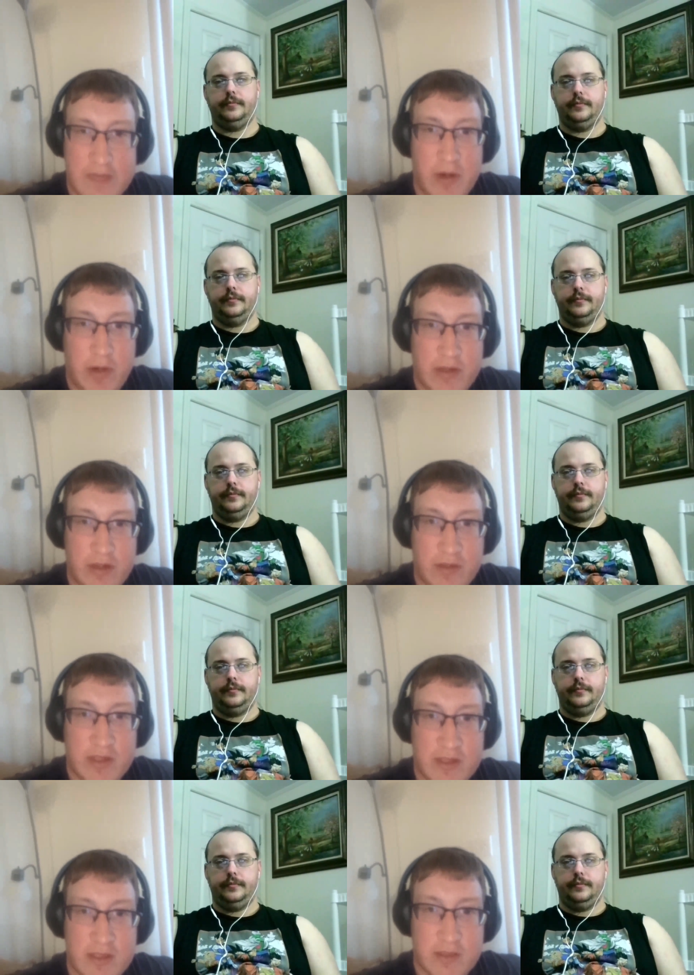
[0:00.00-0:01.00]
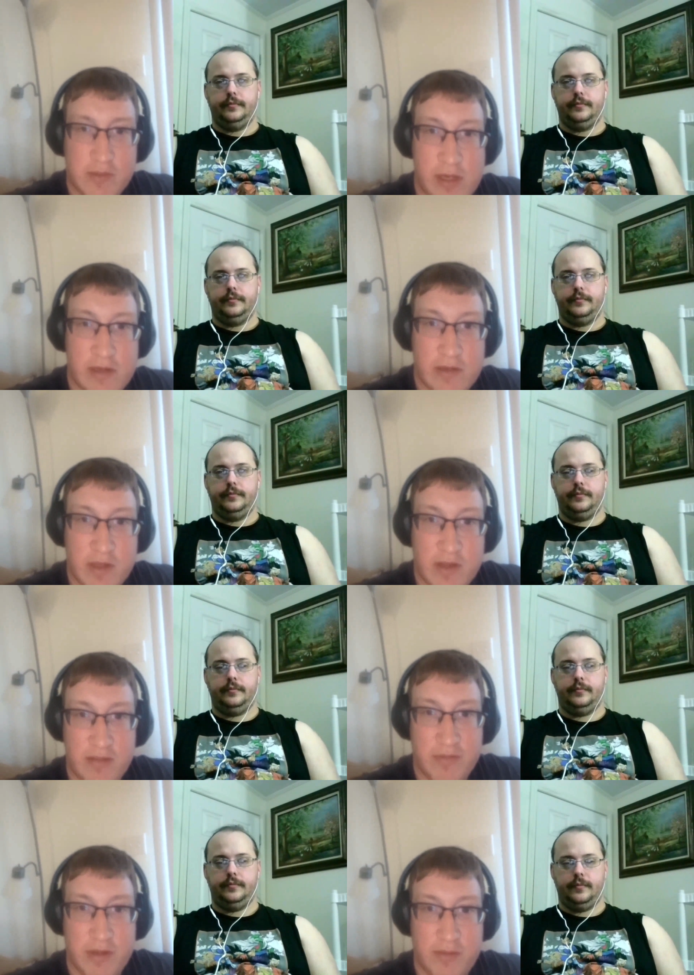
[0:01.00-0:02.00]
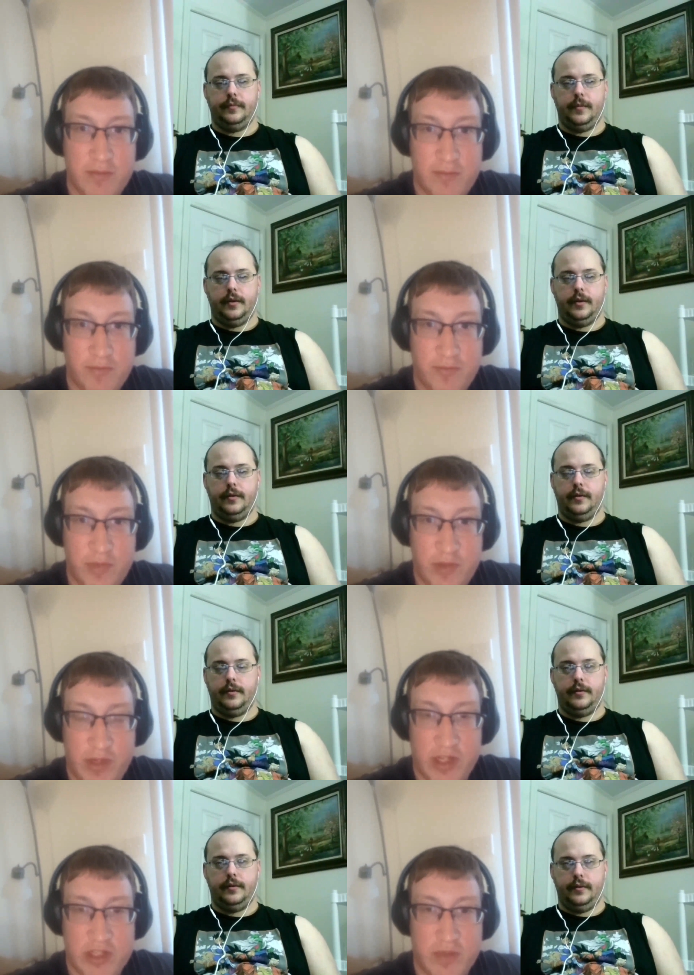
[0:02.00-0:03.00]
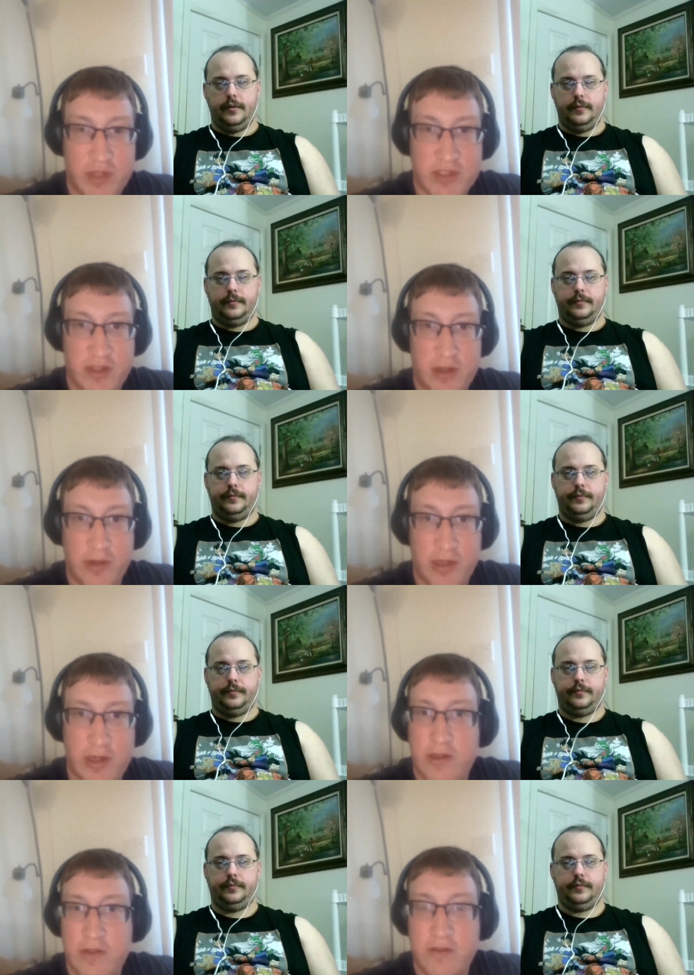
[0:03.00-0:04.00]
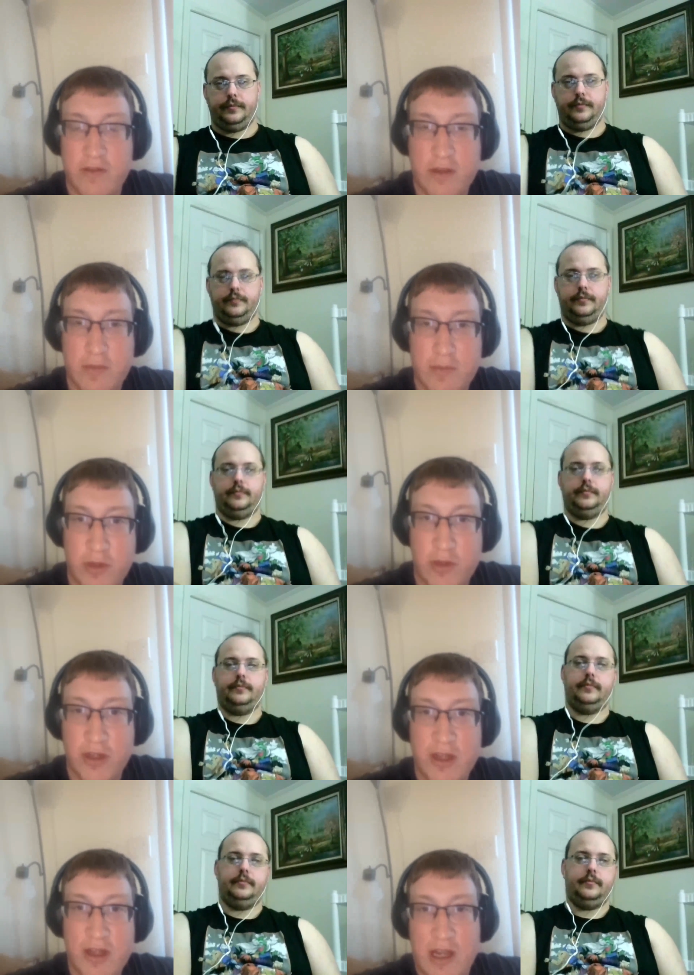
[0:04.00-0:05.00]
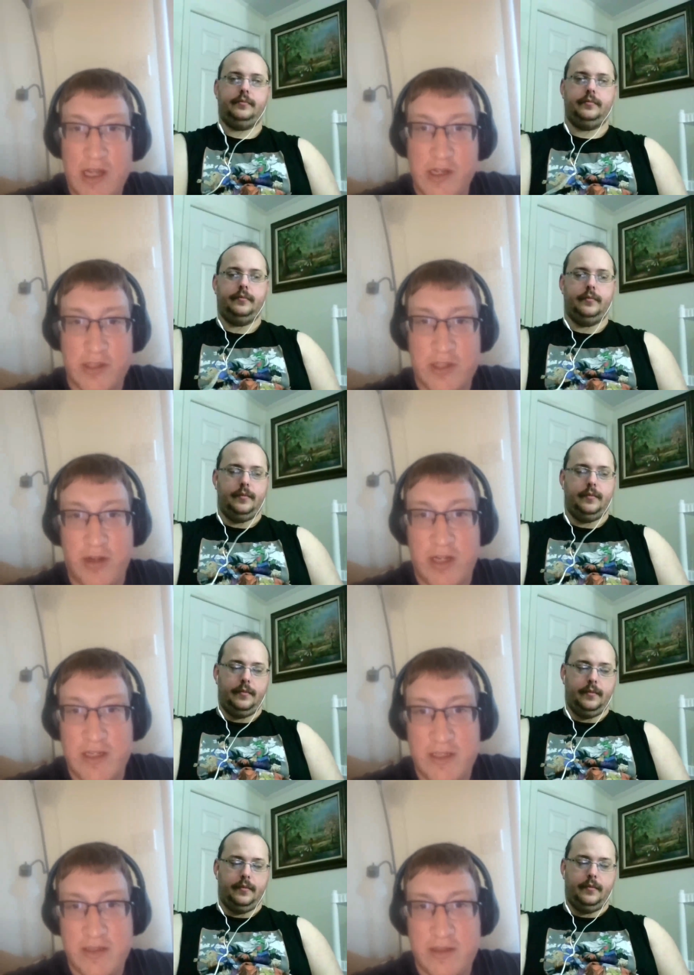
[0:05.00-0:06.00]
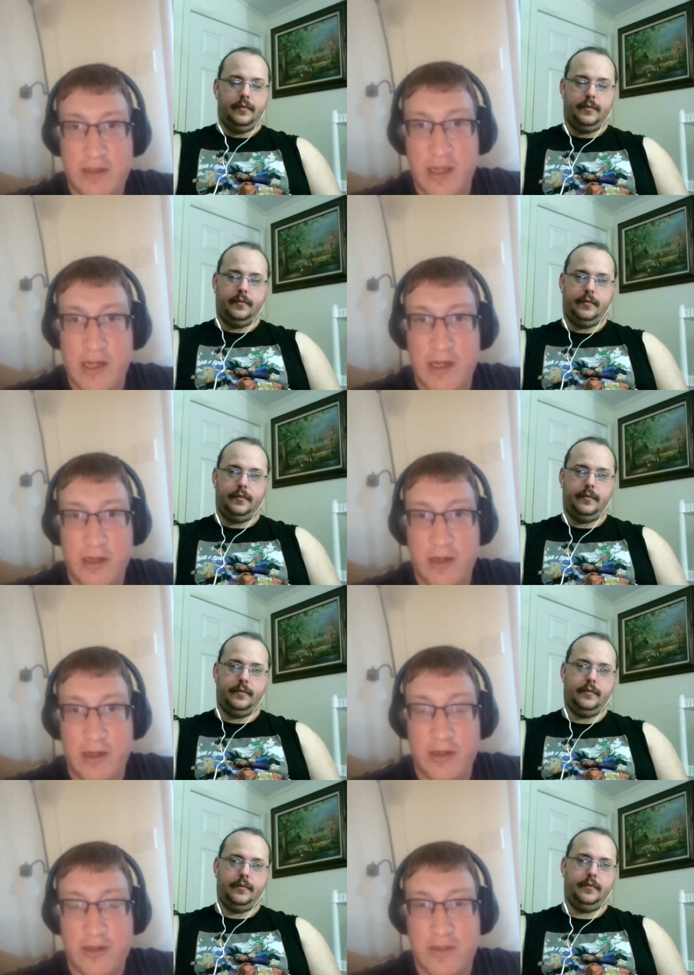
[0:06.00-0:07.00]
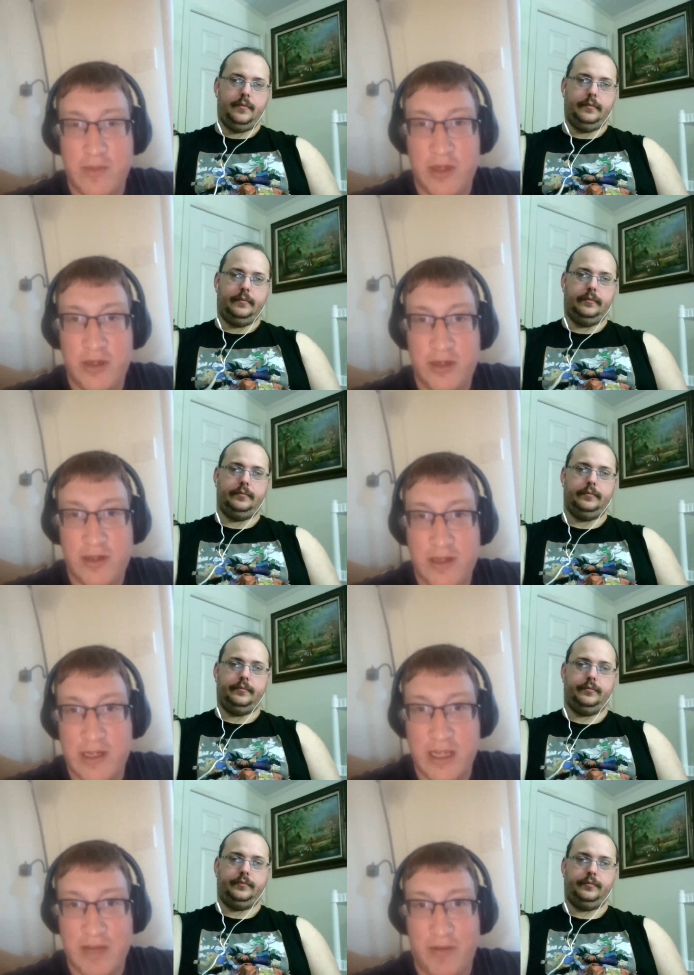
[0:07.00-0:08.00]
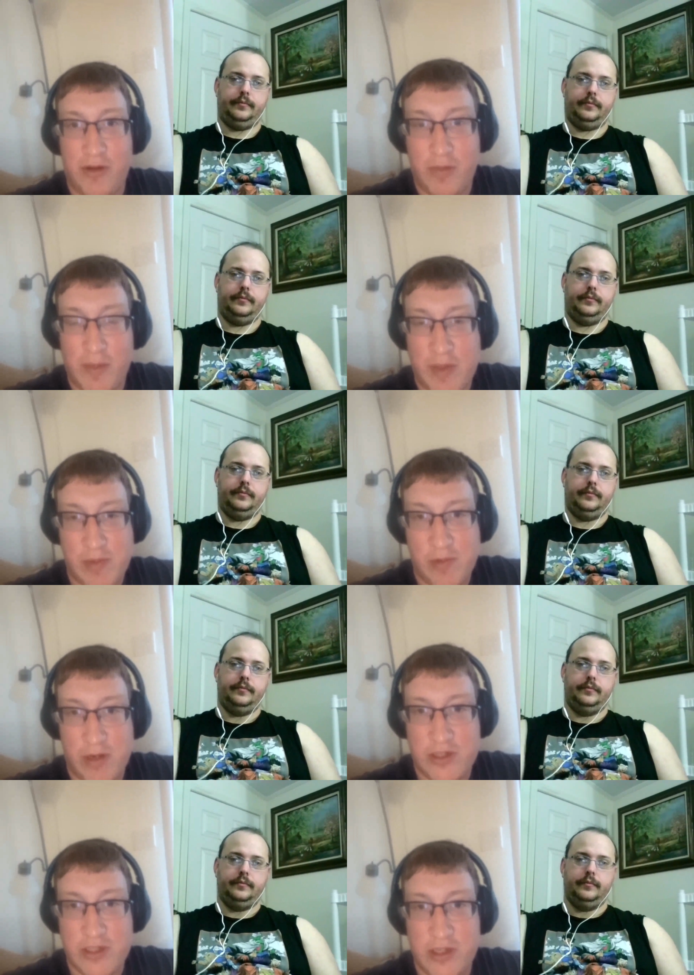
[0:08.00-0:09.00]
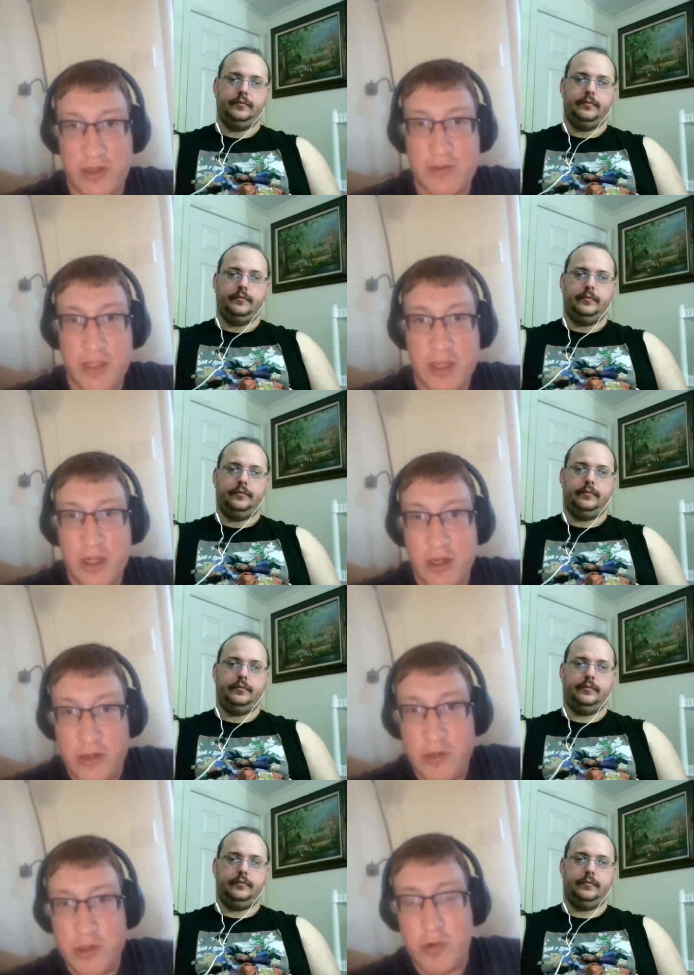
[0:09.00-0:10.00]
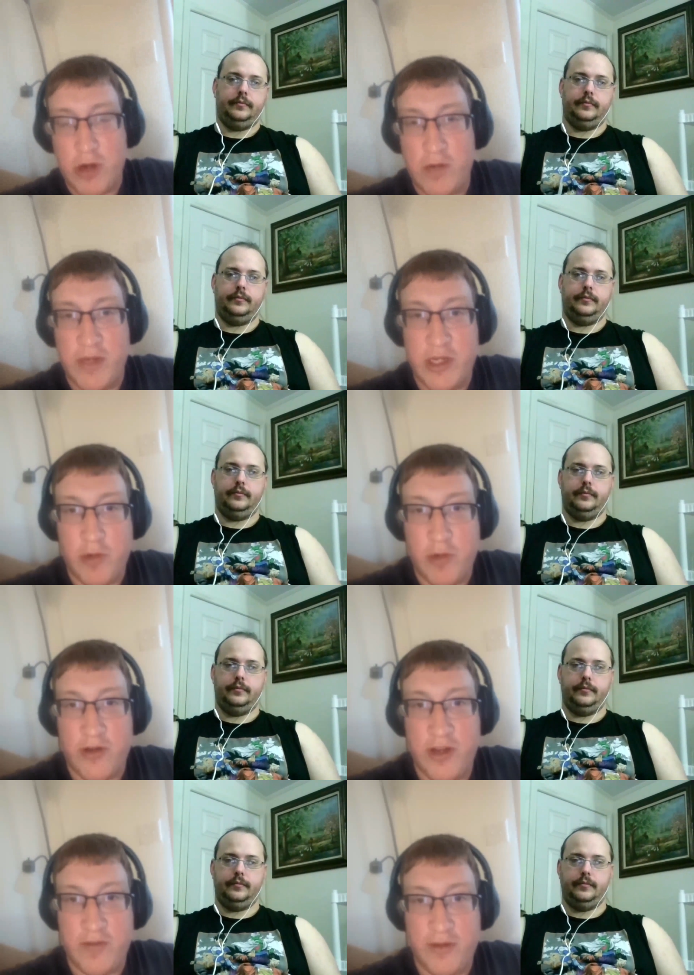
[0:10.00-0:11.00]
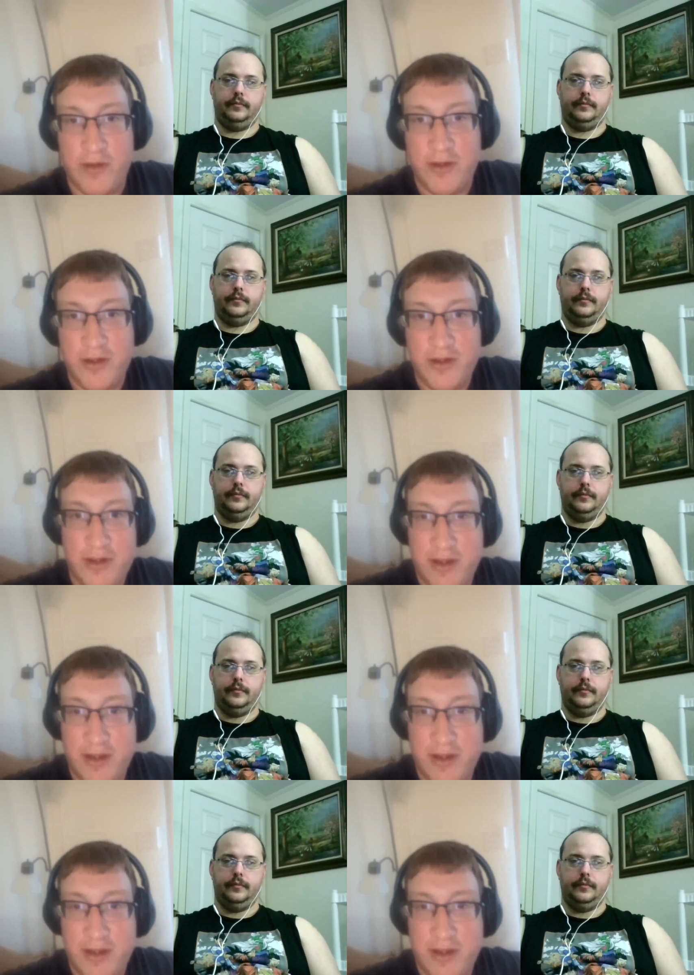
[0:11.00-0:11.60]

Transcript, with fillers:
Speaker 1: That's probably why it took about six weeks. I mean, Tifton, if you catch them on a slow day, it's just like meh. And you know what's crazy? The lady literally looked at me like I gave her all my paperwork. She goes, "Do you swear to me you are Devin?"